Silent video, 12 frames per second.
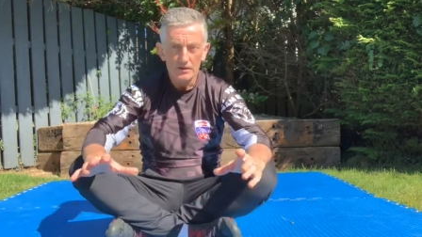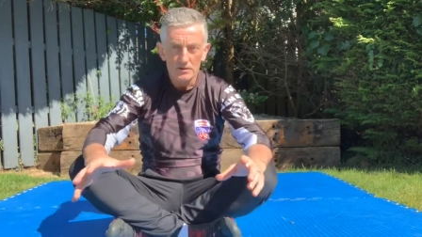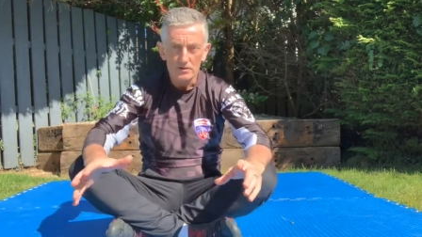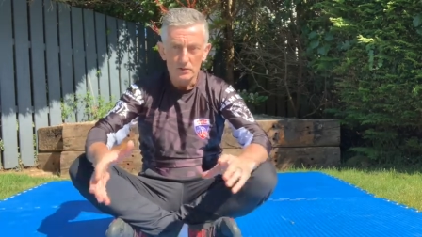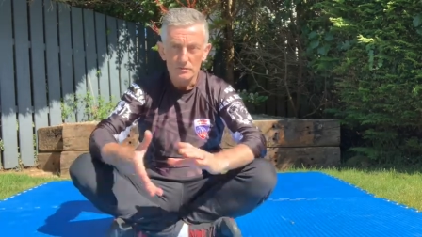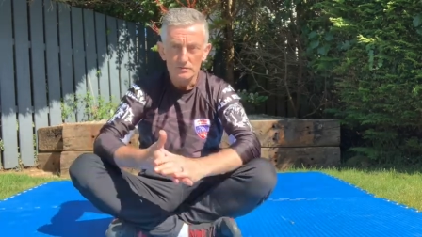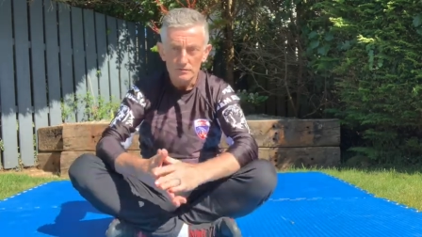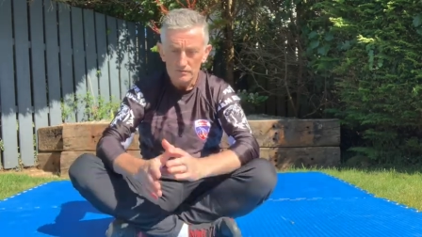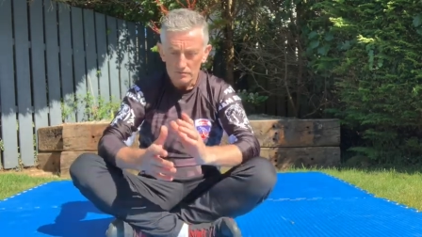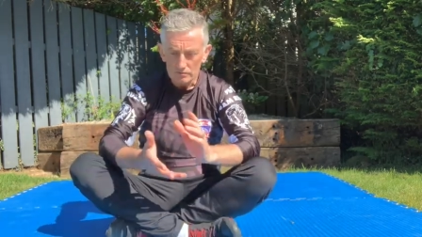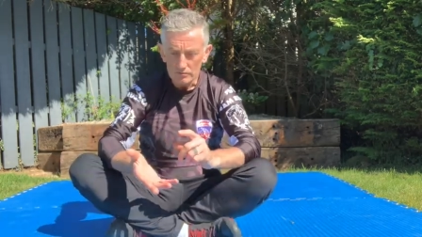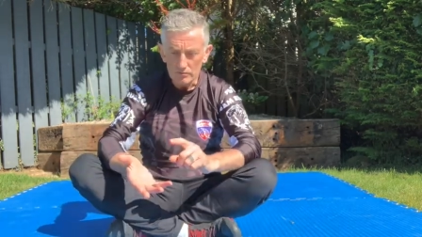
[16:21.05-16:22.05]
So
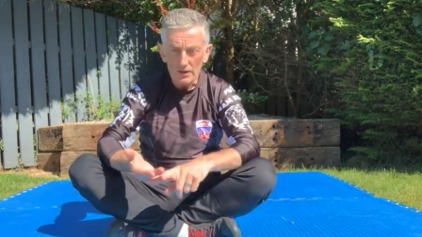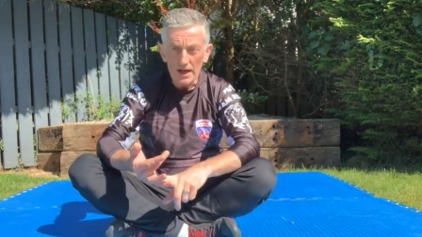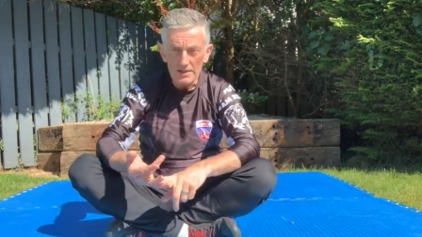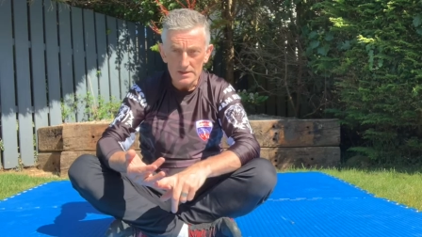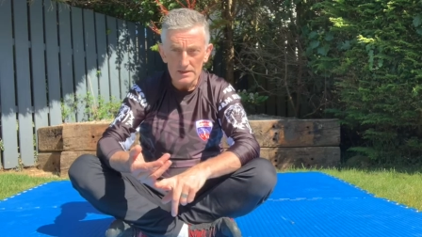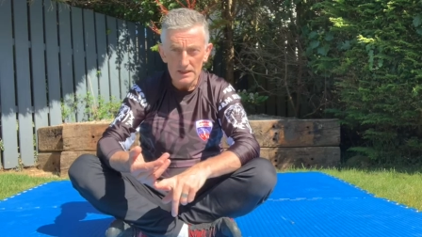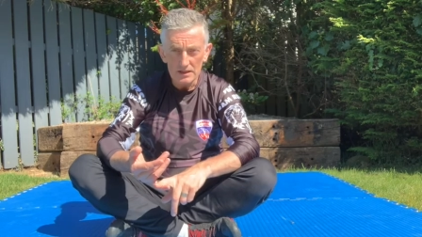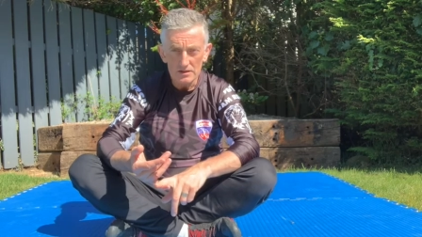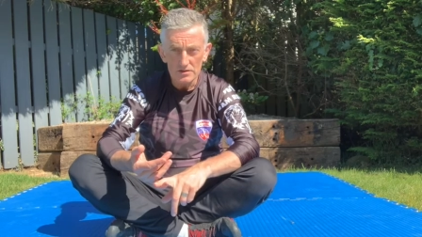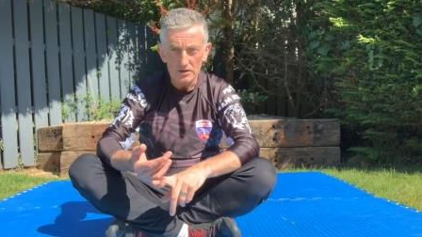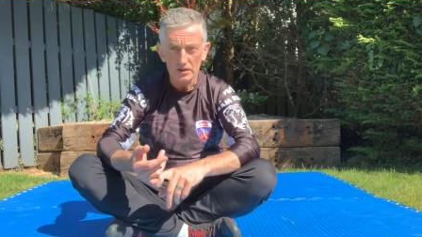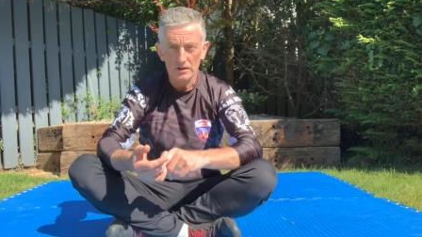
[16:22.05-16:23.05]
as I said at the
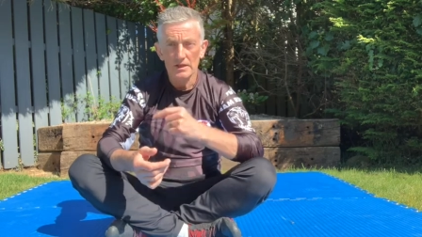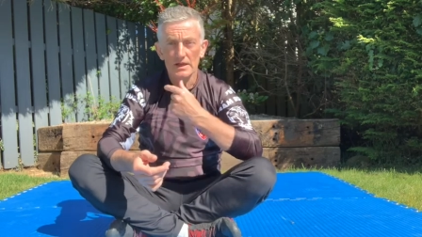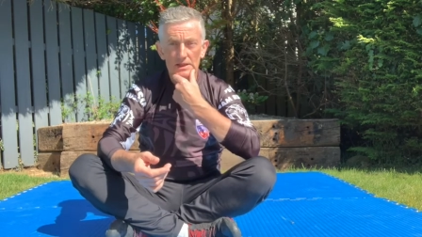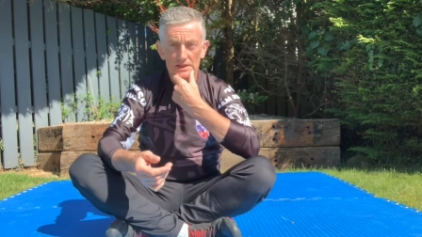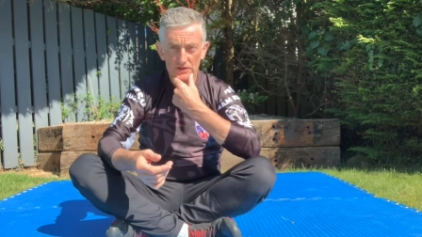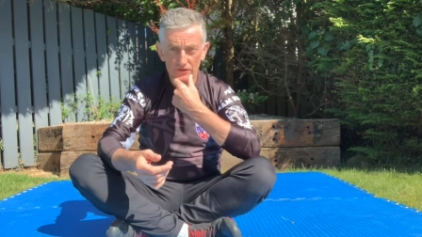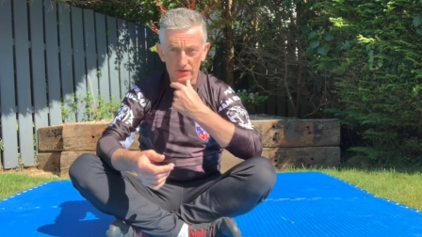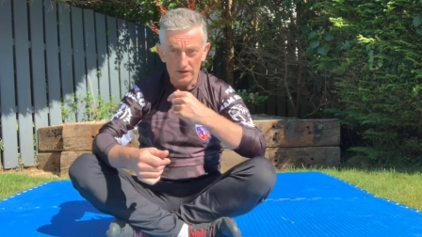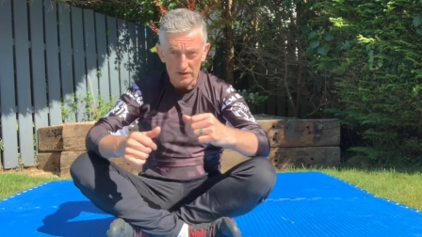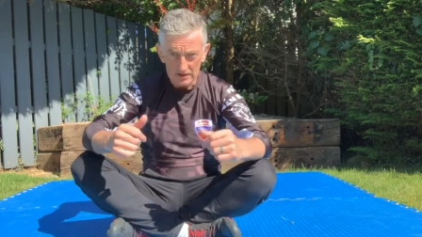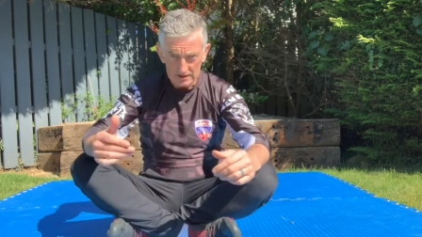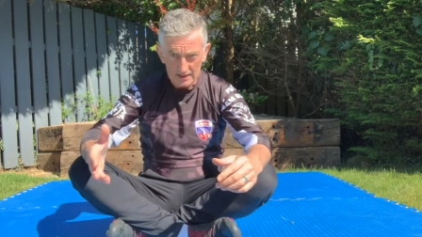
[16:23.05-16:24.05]
start, this is for
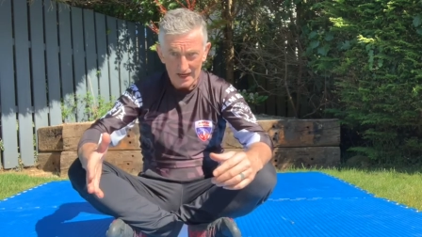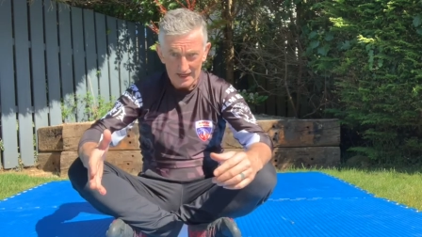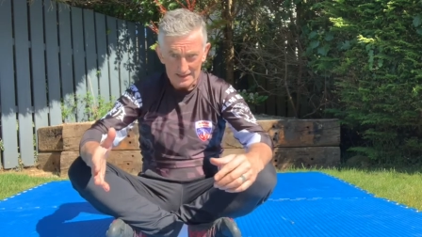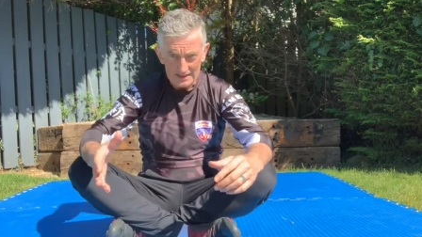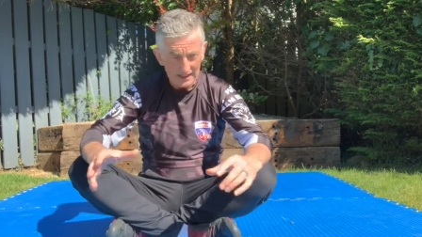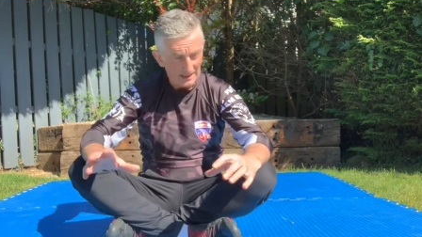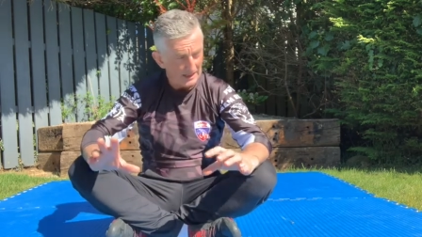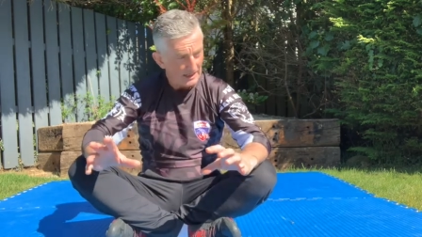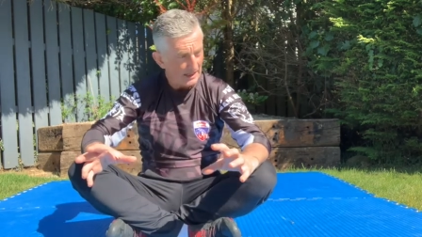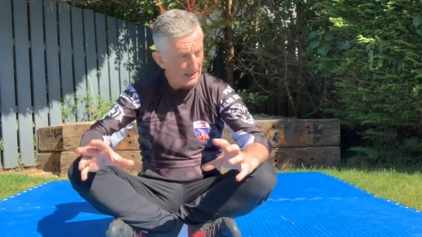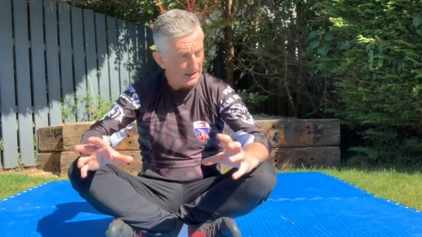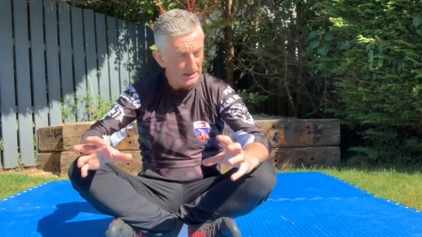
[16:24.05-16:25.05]
text neck,
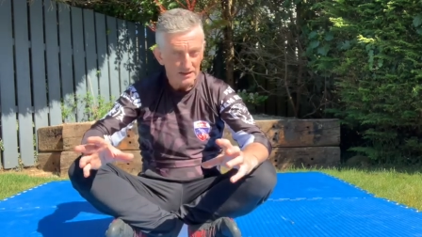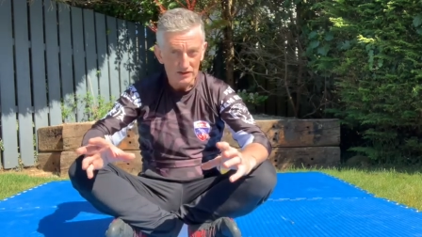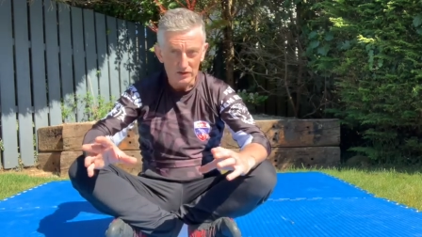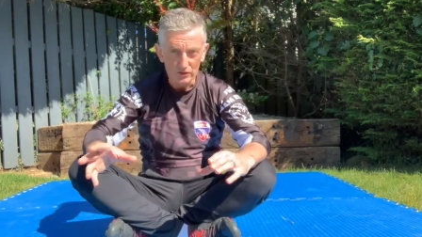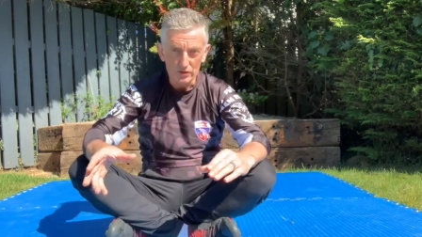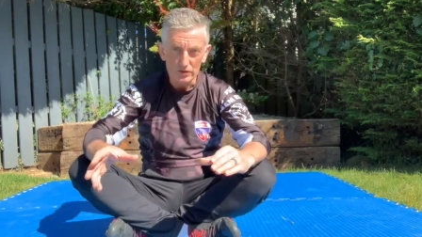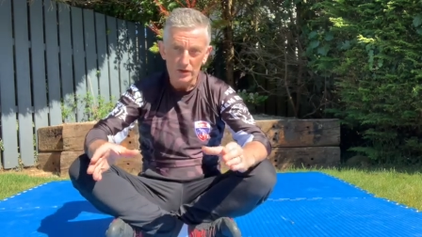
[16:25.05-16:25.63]
and you know,